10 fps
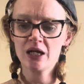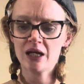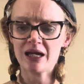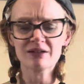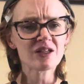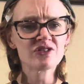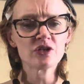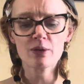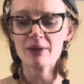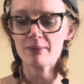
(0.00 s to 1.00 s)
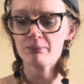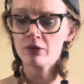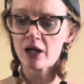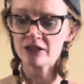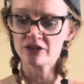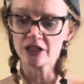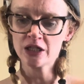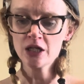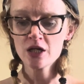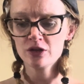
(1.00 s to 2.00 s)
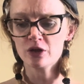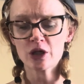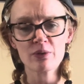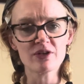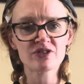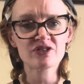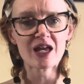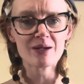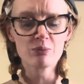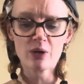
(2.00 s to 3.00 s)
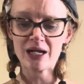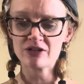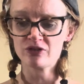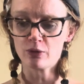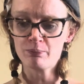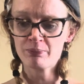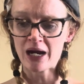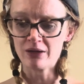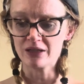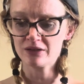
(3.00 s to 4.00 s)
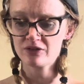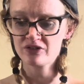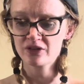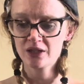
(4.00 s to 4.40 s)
Unless you're a bit politer, you'll go the same way as your parents.